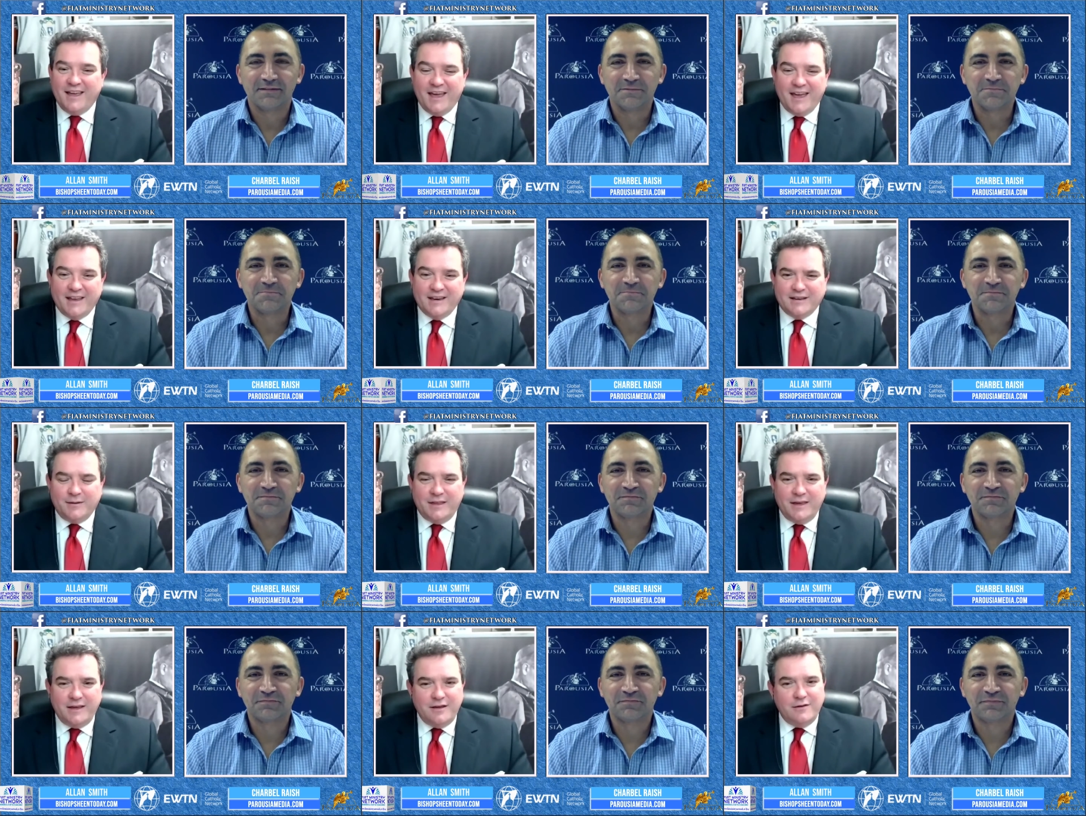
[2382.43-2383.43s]
Speaker 1: And I
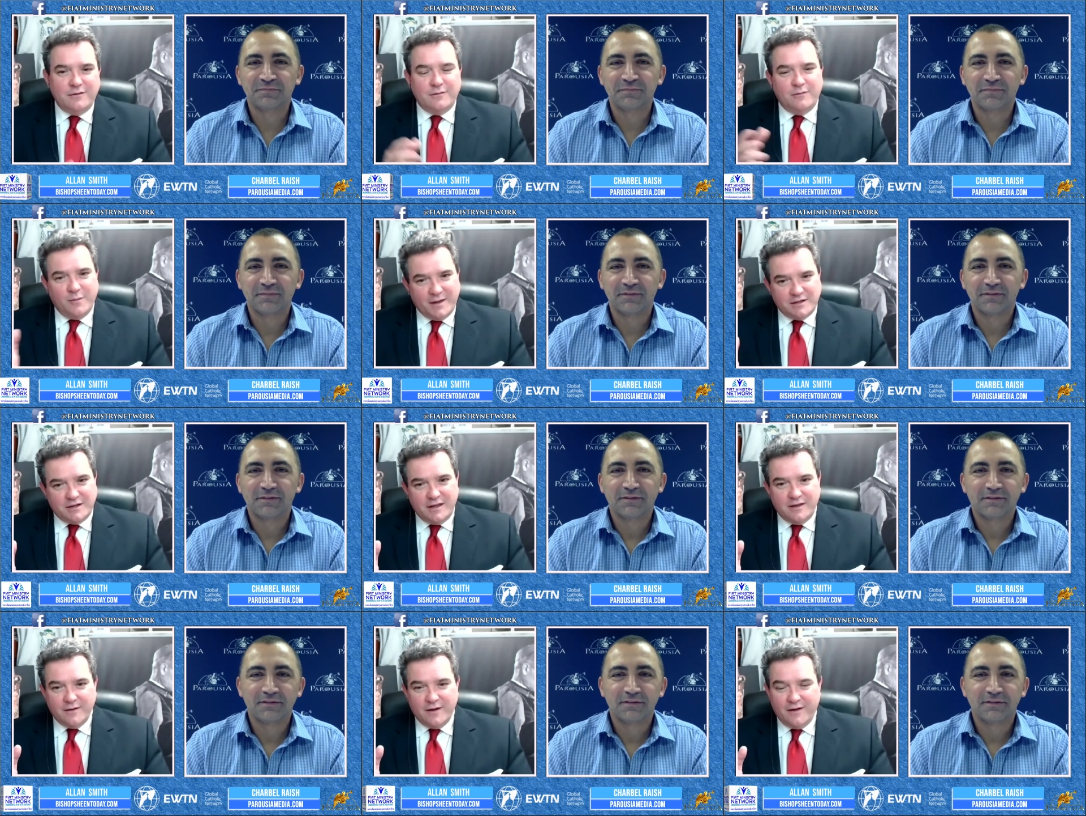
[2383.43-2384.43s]
think you were
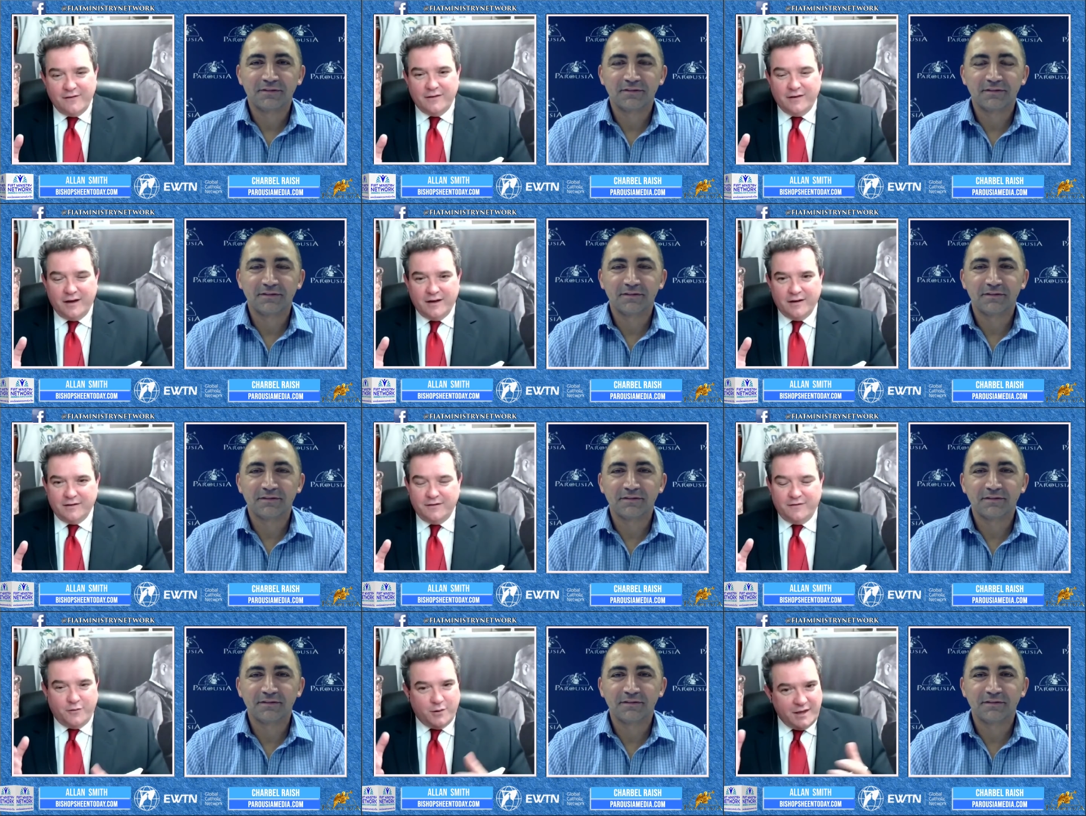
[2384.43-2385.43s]
mentioning you have
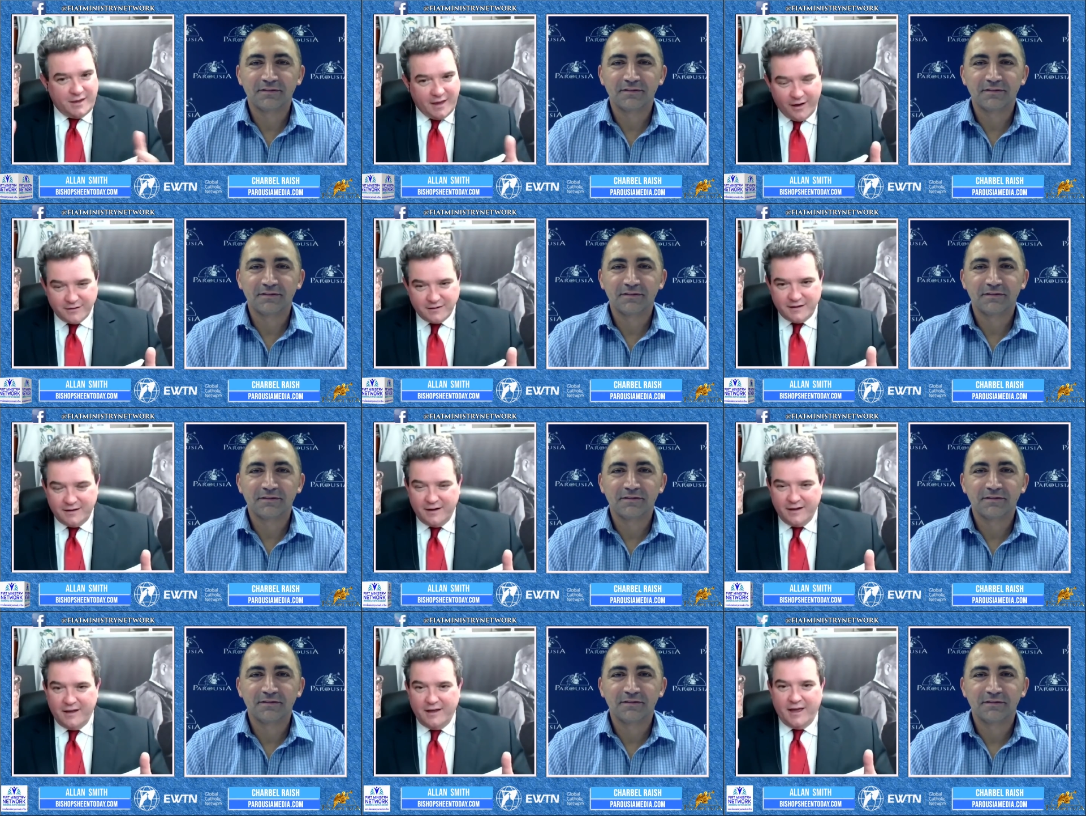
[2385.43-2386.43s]
40,000,
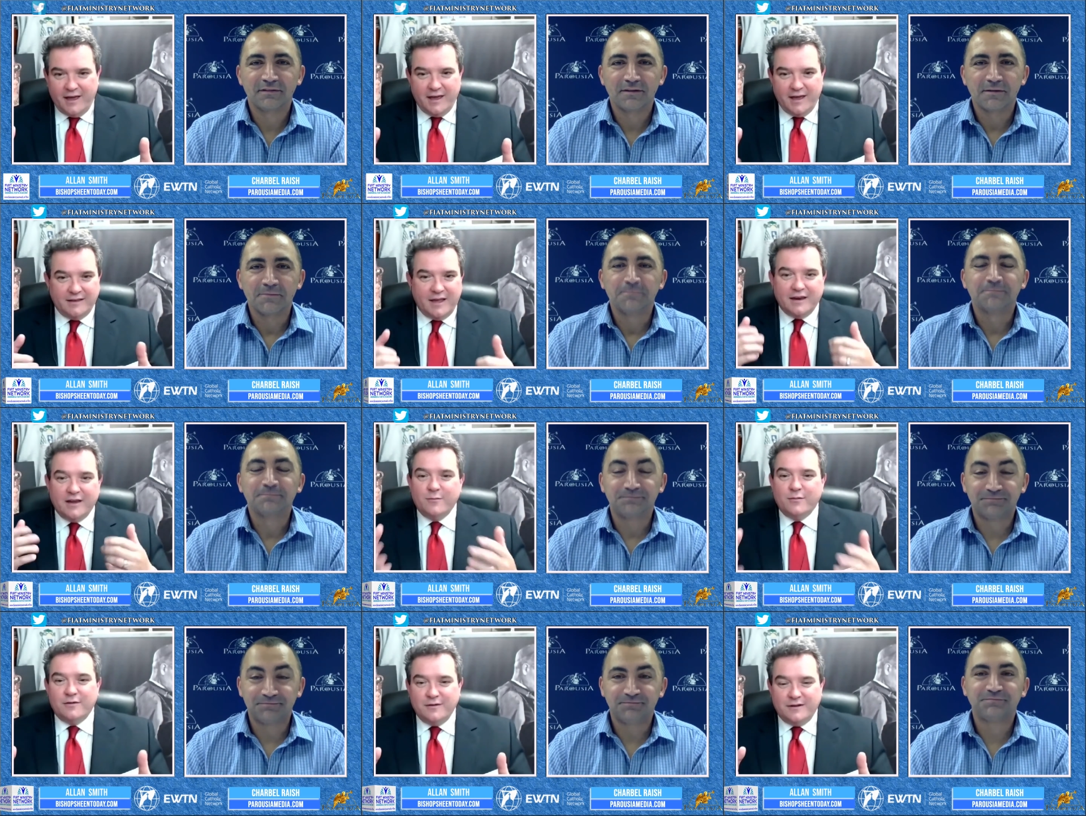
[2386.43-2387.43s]
and that number